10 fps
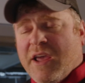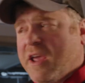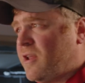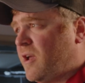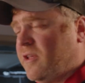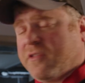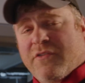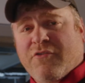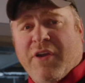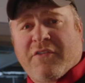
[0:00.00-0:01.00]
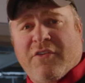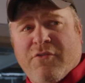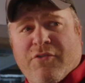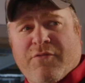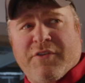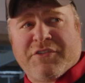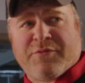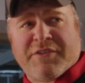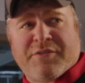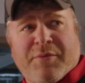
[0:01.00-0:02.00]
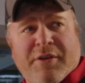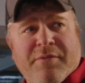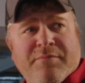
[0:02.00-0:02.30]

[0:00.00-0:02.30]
and it's great to use for this recipe.